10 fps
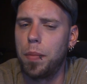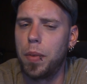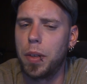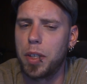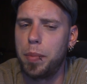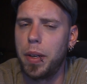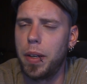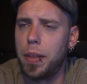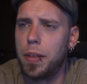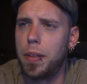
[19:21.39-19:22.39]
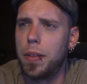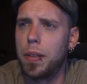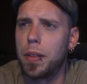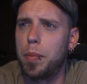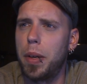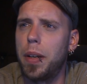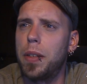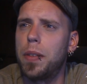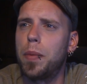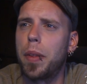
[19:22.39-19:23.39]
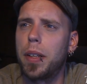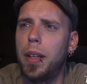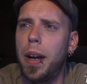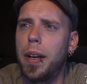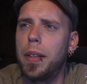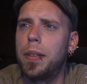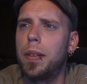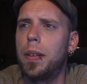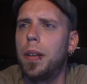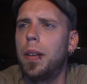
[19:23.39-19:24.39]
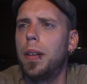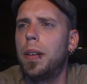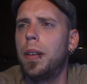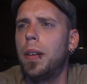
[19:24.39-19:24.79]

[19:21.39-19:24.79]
or experiences with clients and